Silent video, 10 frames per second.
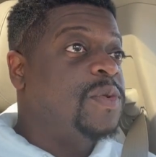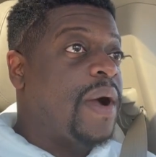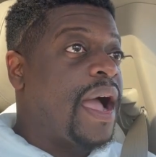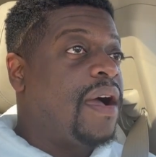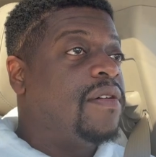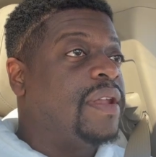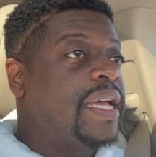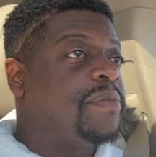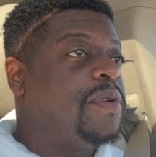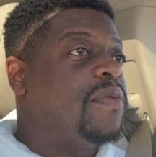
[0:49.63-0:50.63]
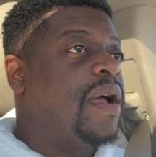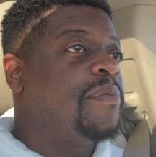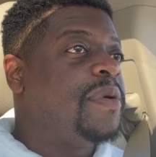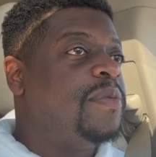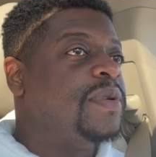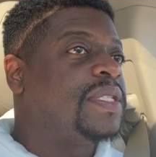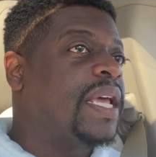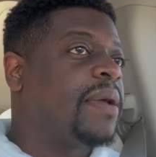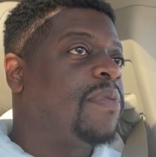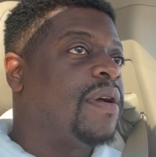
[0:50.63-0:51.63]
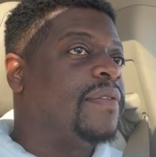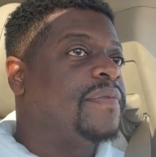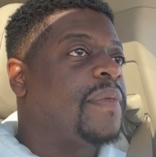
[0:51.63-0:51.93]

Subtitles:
I don't like to be around people with stank breath.